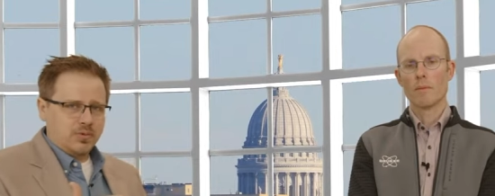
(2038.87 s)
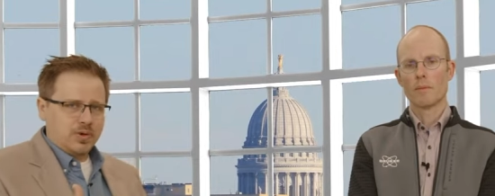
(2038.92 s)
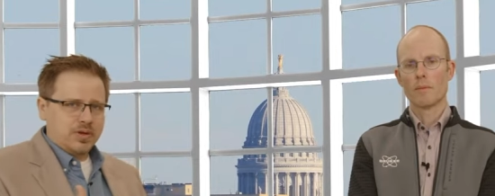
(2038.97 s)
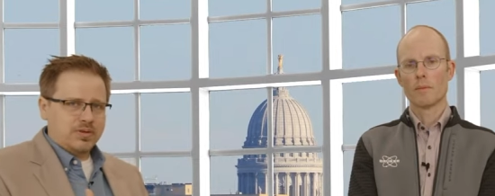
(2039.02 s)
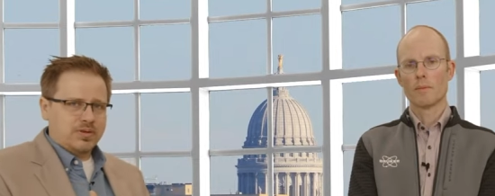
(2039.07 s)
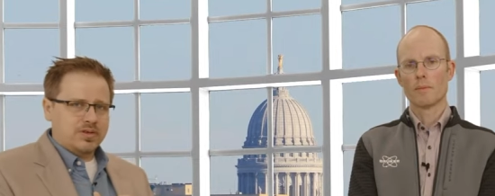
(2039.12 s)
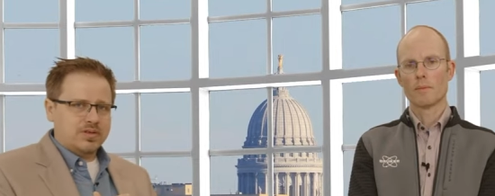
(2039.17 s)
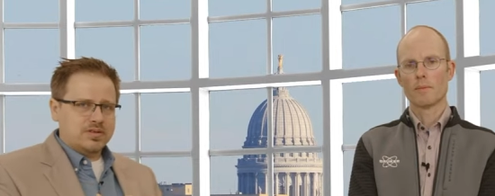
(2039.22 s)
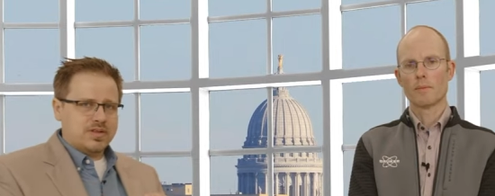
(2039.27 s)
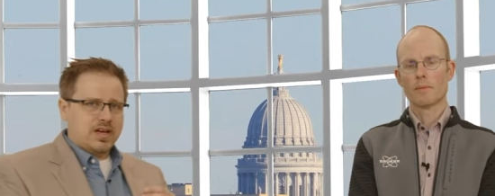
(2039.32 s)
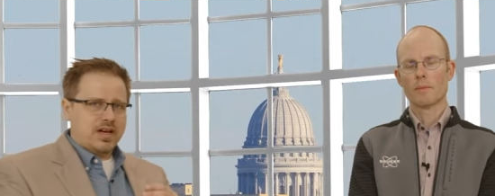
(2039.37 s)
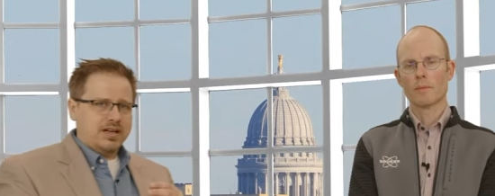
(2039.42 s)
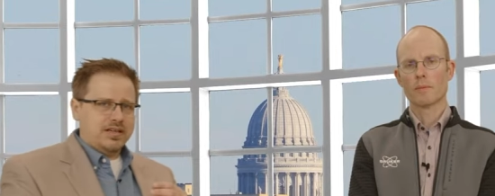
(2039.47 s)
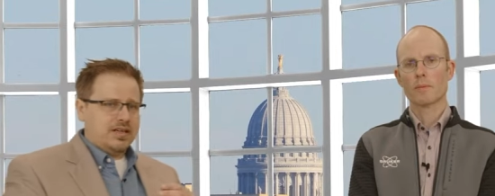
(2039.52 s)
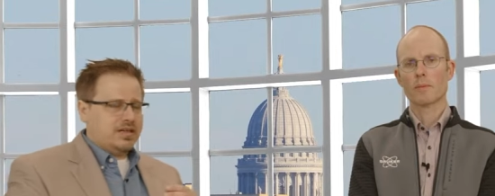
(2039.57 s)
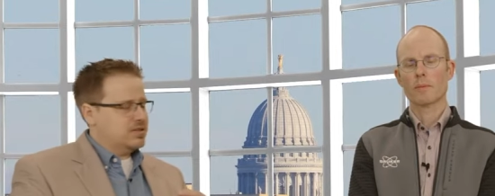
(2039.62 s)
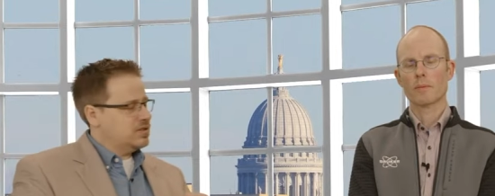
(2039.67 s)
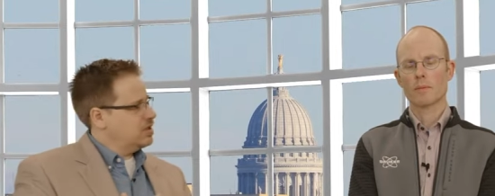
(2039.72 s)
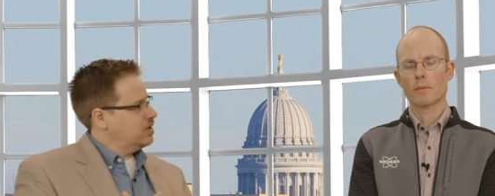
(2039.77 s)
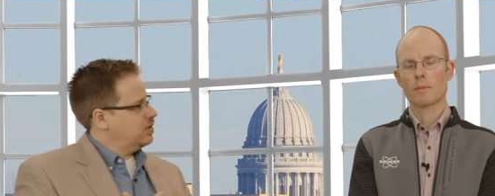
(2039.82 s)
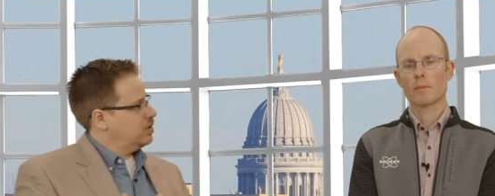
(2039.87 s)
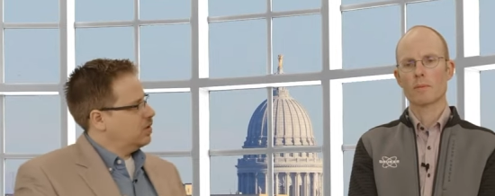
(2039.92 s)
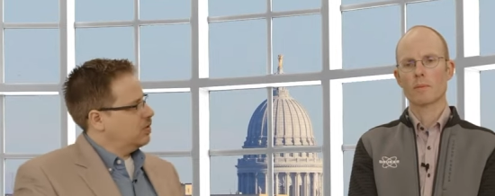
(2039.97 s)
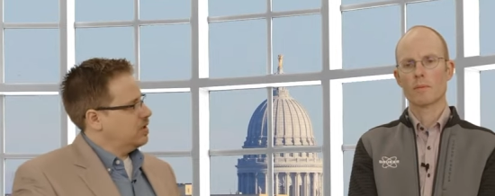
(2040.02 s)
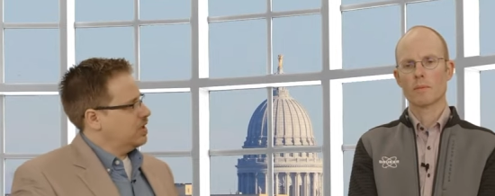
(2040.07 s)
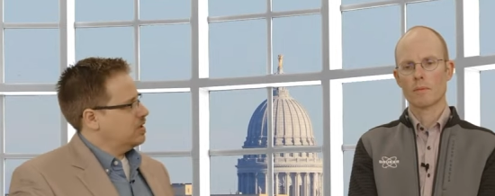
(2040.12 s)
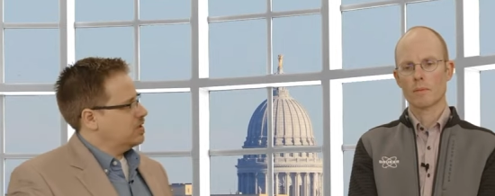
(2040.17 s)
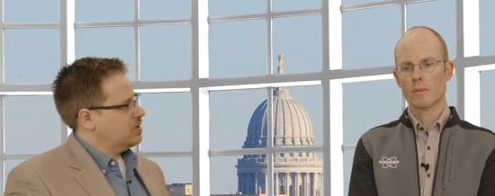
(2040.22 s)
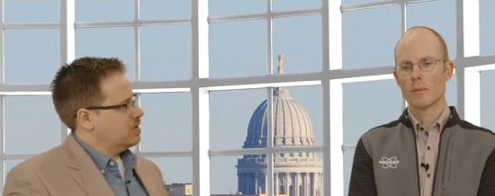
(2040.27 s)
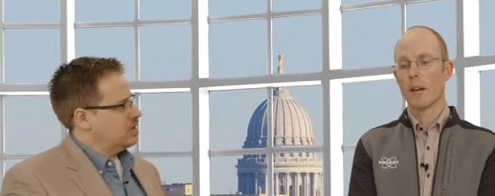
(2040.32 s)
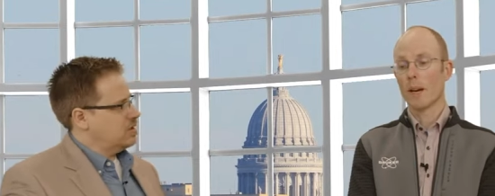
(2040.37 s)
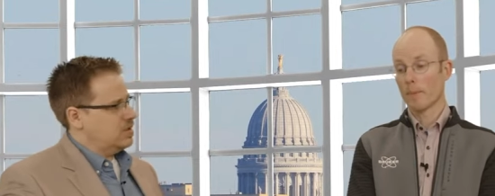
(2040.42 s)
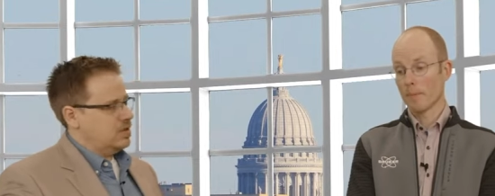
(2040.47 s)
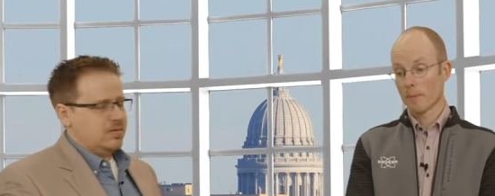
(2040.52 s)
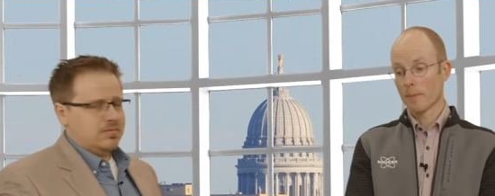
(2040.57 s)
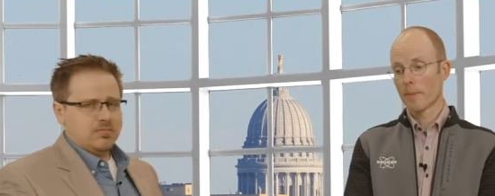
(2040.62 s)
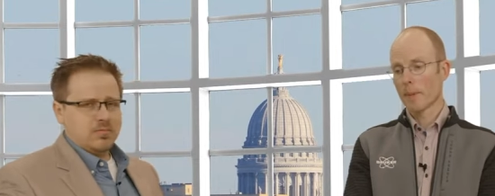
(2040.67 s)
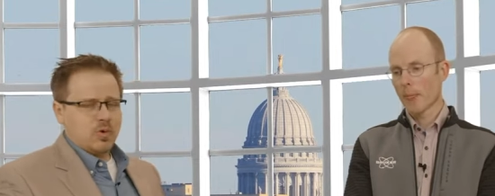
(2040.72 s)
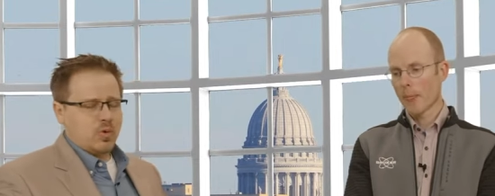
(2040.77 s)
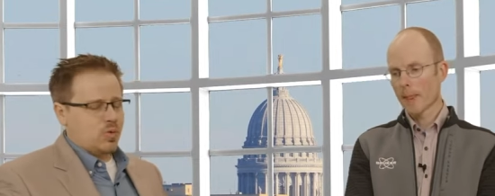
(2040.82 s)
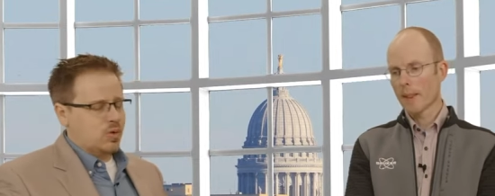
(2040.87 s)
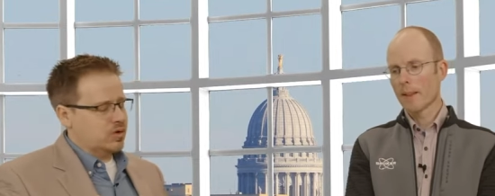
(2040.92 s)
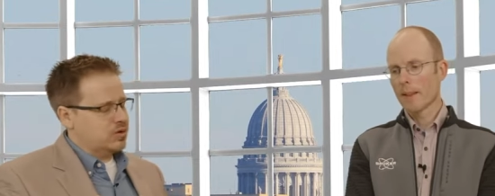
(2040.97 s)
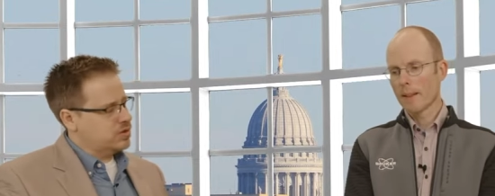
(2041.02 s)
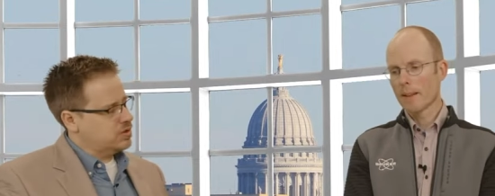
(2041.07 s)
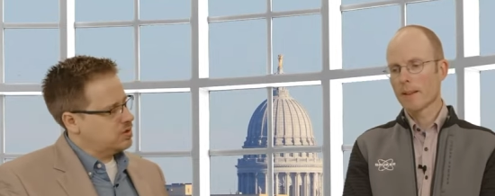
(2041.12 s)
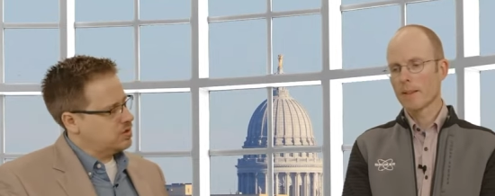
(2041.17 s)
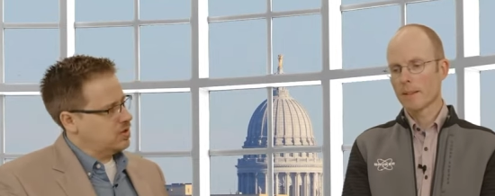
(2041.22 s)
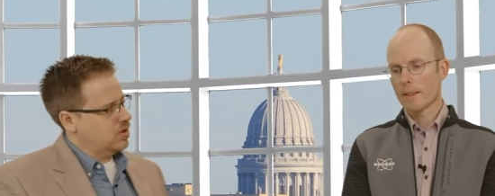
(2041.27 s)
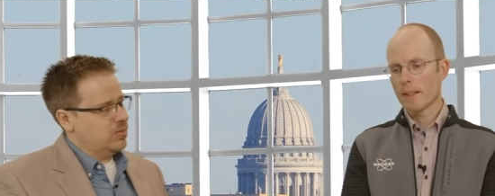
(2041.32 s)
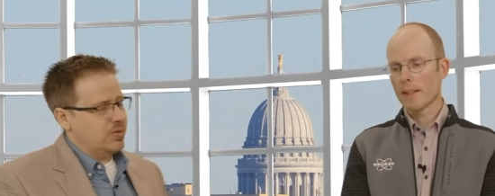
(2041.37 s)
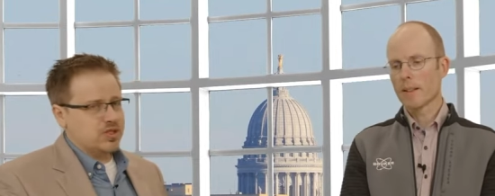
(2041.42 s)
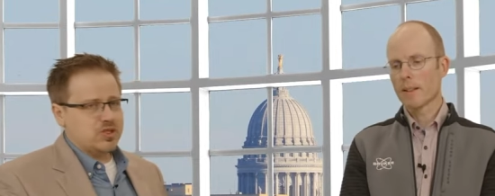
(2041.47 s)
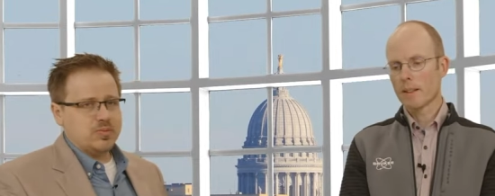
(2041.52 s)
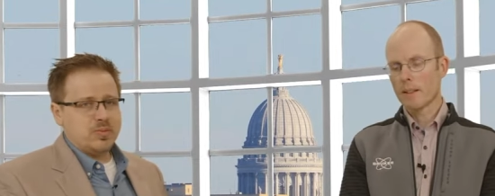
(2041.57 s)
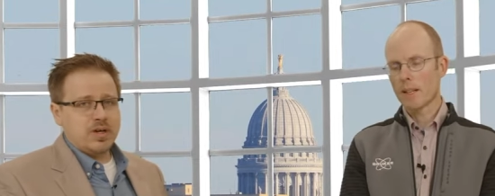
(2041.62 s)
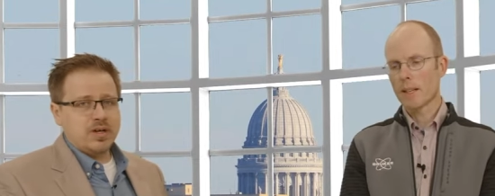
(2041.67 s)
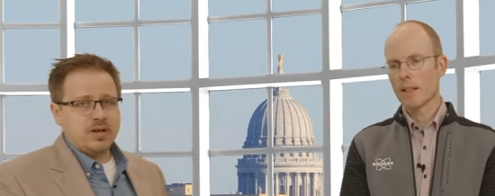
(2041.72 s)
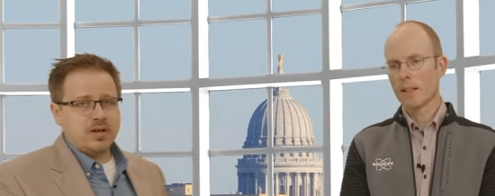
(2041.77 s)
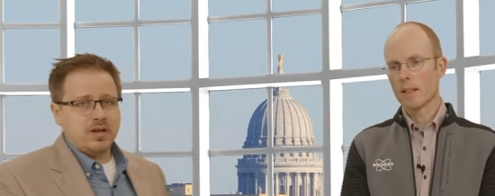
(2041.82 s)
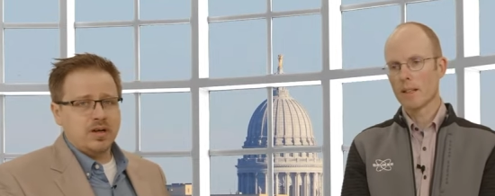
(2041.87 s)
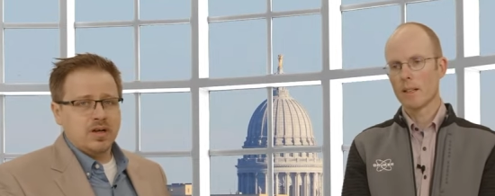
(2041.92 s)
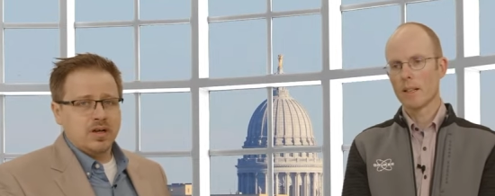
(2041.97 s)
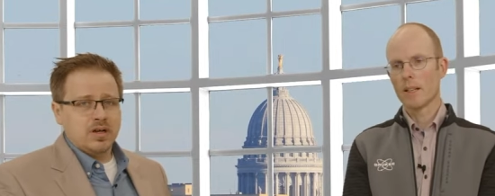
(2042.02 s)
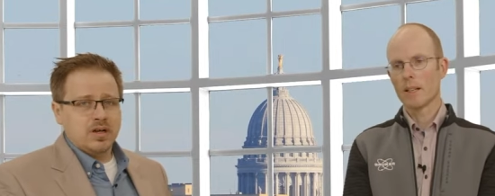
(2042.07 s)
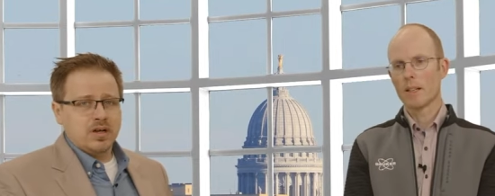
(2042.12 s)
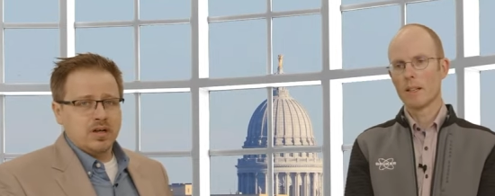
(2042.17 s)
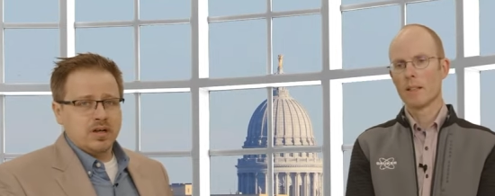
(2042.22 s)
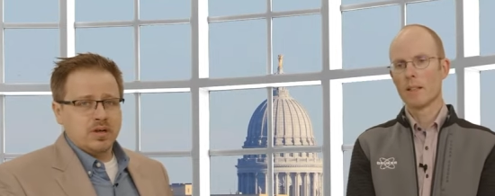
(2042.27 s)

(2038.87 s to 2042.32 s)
Speaker 1: with this high density, low density works so much better. Yep.